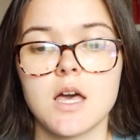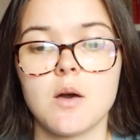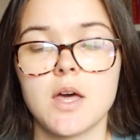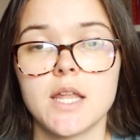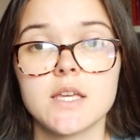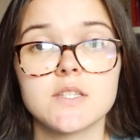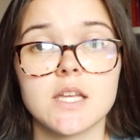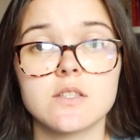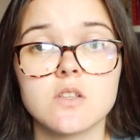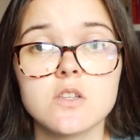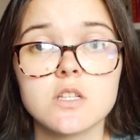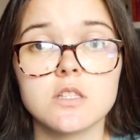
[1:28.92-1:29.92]
an ex that
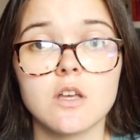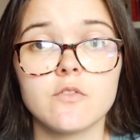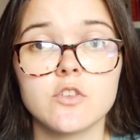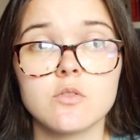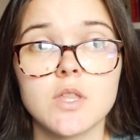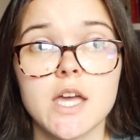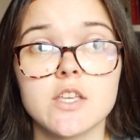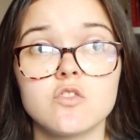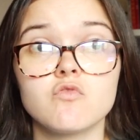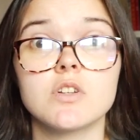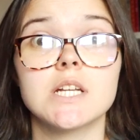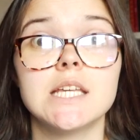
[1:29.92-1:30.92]
doesn't love you, that
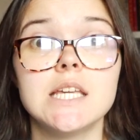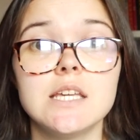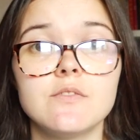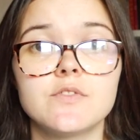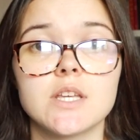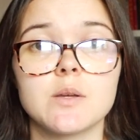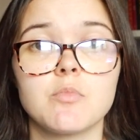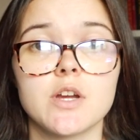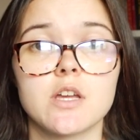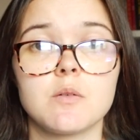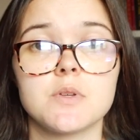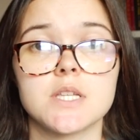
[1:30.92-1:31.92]
is relieved that the
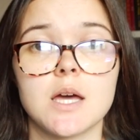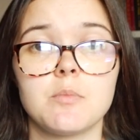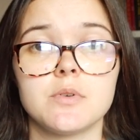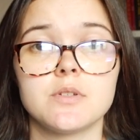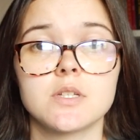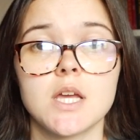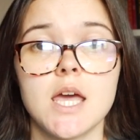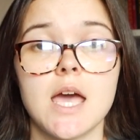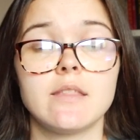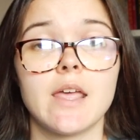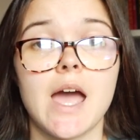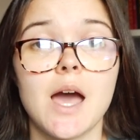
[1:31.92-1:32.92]
breakup has happened
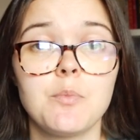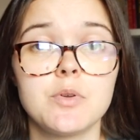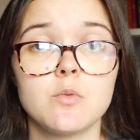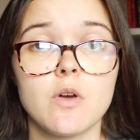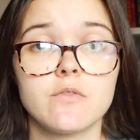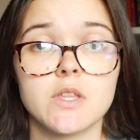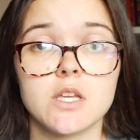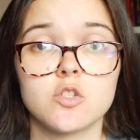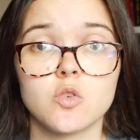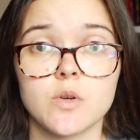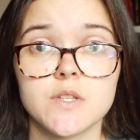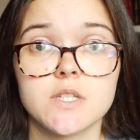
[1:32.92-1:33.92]
and they're happy with their
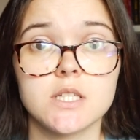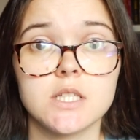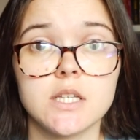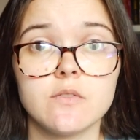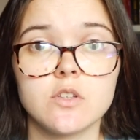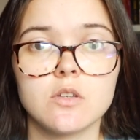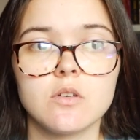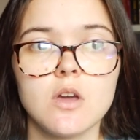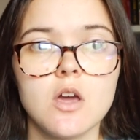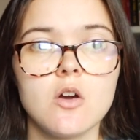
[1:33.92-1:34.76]
choice to leave you.